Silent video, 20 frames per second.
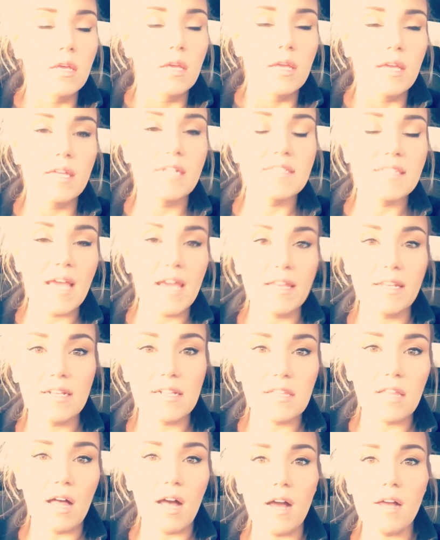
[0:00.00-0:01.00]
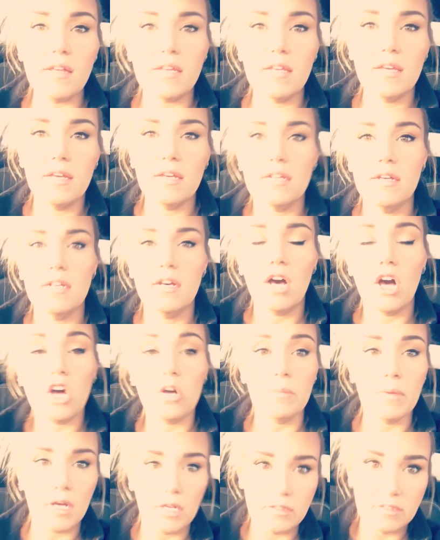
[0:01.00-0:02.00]
it is 8 o'clock,
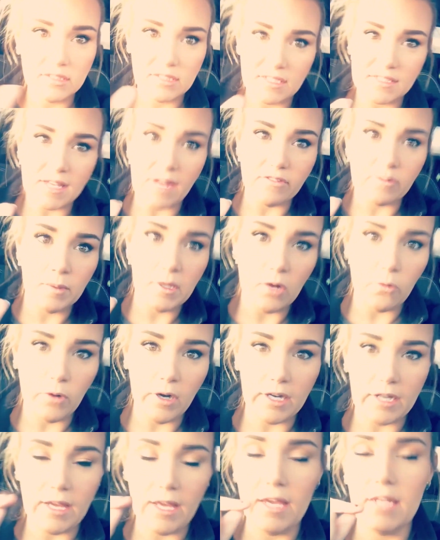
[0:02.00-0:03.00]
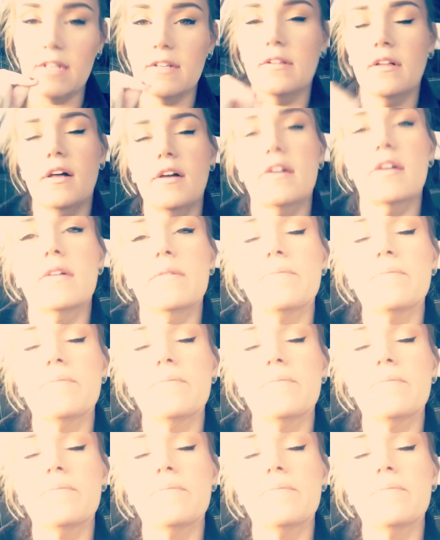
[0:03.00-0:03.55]
almost, because I have to be at work at 8 o'clock.